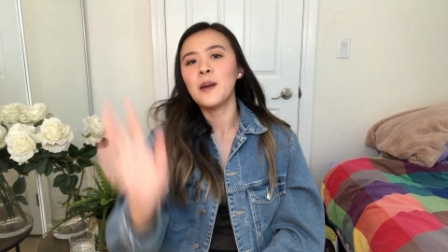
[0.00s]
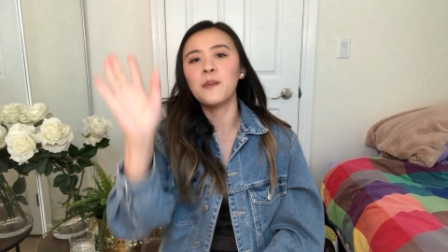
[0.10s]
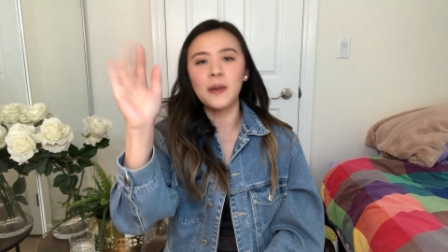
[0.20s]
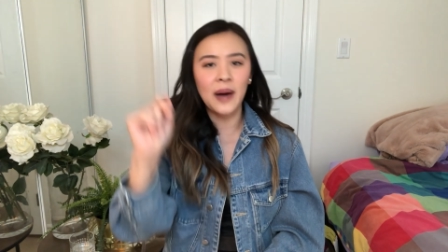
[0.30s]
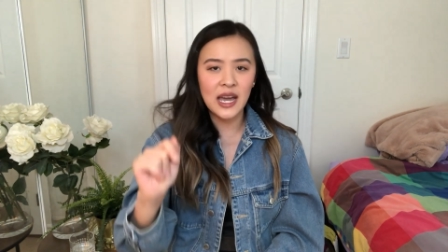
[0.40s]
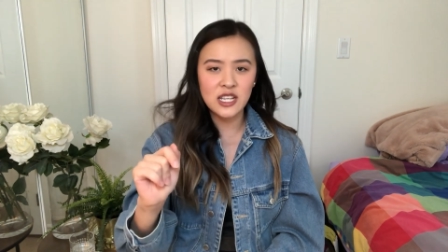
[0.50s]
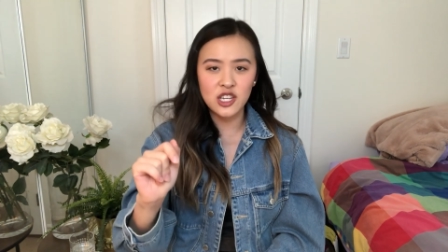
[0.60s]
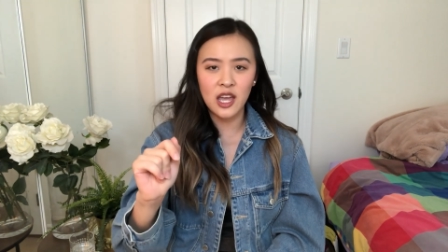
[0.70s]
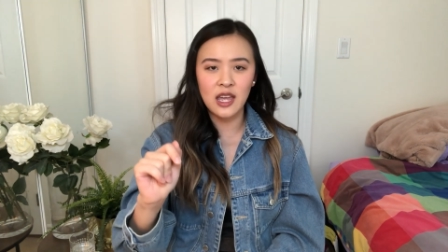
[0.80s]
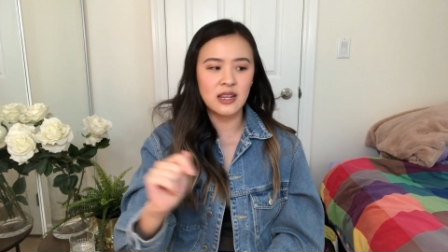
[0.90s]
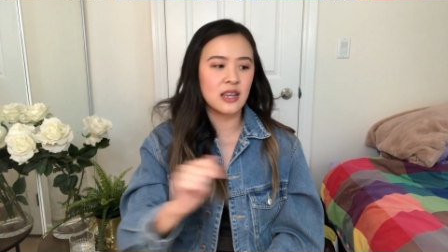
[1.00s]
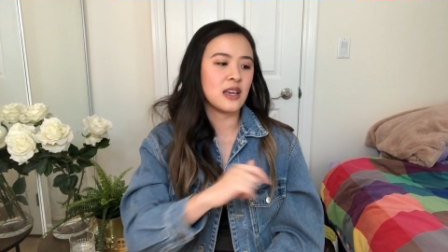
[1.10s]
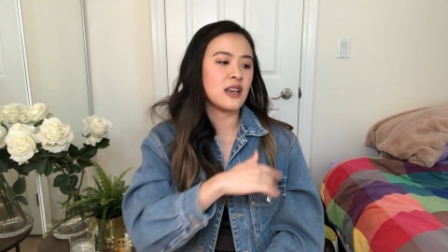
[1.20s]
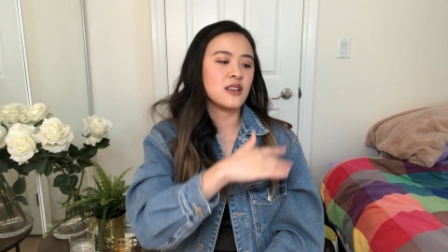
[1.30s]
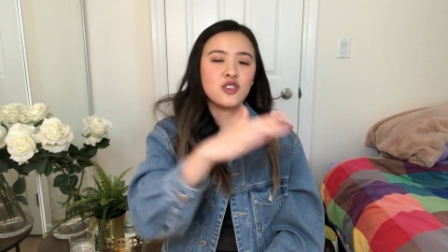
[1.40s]
Bye-bye, Jen.
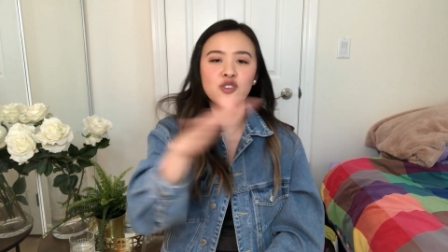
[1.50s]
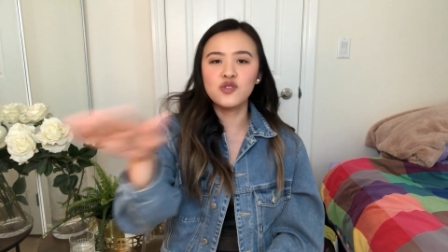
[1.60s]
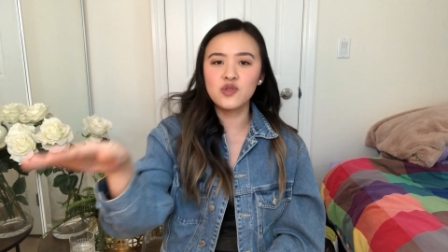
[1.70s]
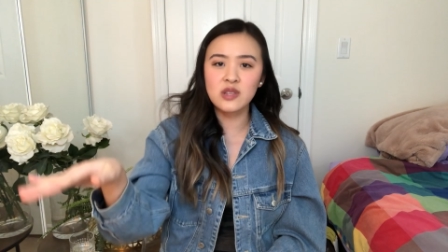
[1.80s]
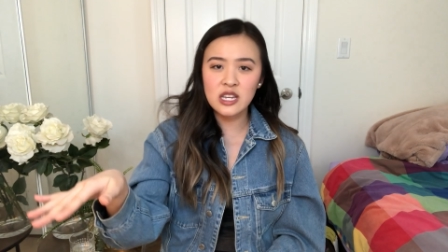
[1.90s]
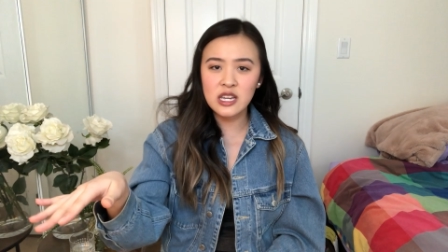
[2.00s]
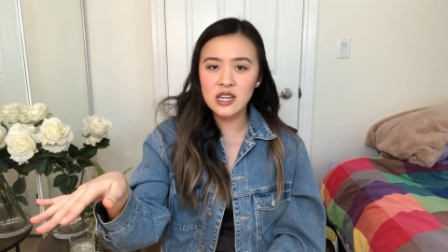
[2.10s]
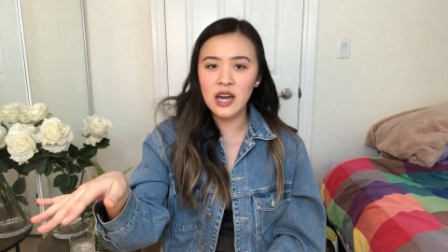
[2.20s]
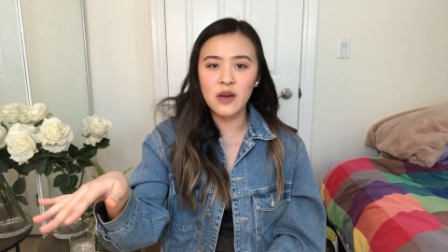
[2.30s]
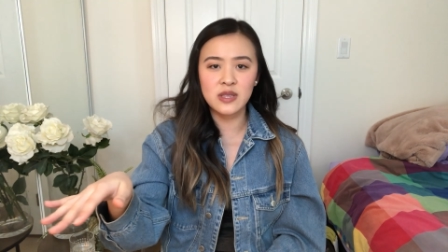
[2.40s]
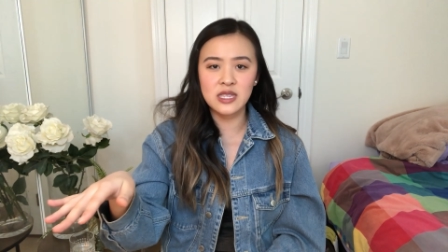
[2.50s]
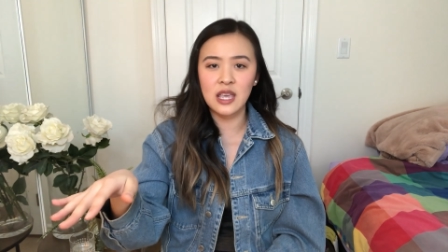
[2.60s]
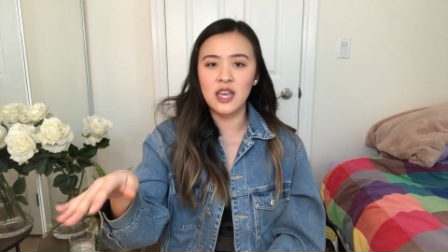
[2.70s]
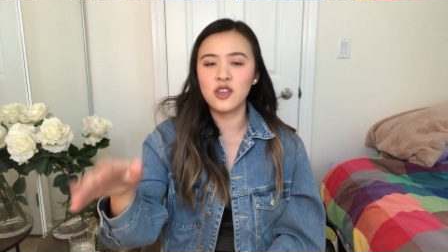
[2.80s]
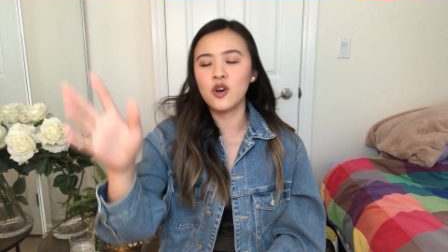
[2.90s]
Usually, I would
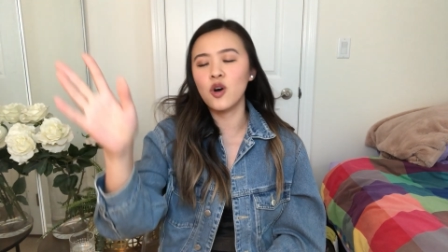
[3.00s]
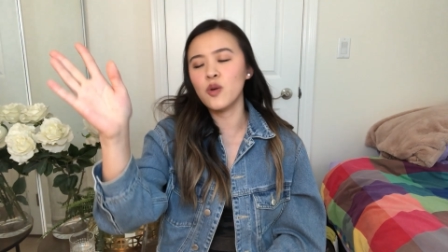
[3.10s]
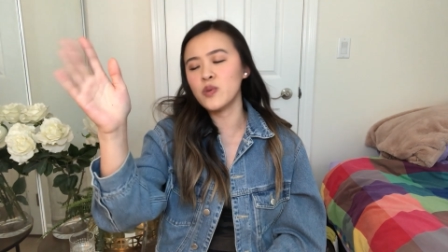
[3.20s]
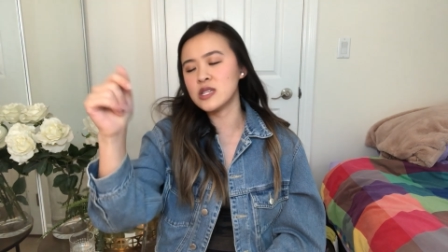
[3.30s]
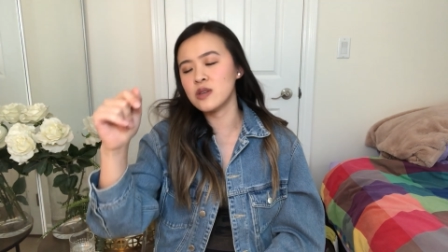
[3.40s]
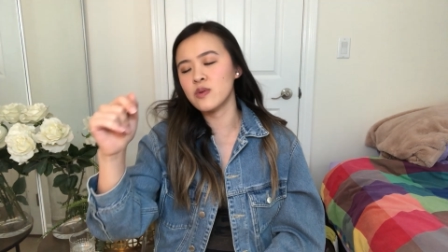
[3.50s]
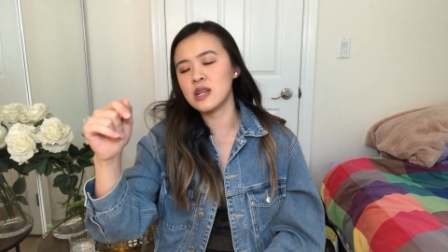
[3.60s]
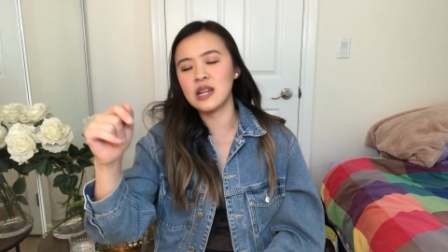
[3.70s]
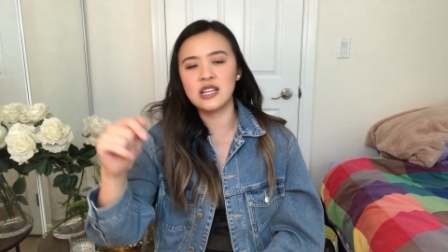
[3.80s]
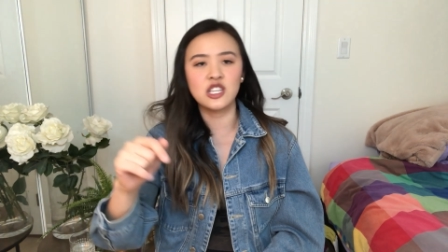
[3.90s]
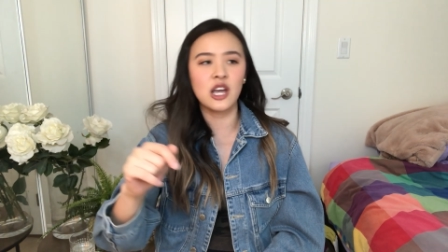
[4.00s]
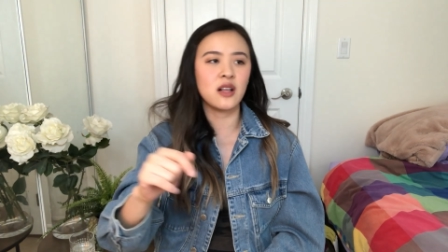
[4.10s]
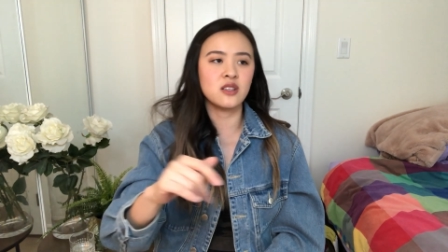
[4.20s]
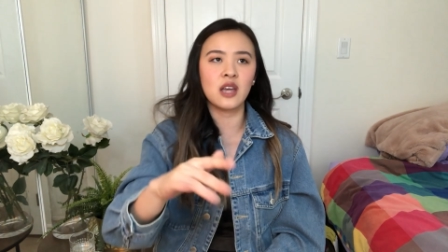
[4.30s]
say, hope we see you on the next challenge.